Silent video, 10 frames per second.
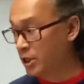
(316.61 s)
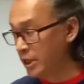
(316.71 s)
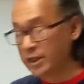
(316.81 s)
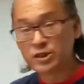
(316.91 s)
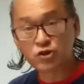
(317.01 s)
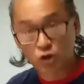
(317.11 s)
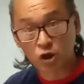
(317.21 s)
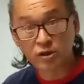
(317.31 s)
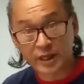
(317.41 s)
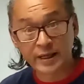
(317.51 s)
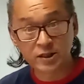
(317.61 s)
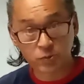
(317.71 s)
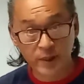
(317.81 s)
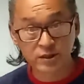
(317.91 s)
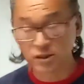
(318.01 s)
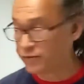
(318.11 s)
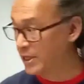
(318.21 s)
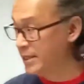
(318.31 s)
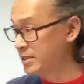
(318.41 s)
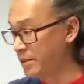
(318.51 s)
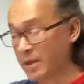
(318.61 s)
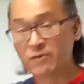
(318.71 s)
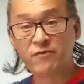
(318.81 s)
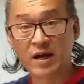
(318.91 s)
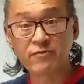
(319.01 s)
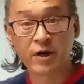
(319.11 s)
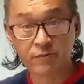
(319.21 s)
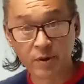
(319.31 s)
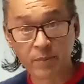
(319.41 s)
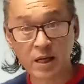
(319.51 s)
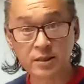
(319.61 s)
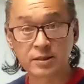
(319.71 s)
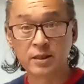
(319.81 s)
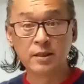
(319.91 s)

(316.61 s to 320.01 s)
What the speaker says: It is not that expensive. It is about 500 bucks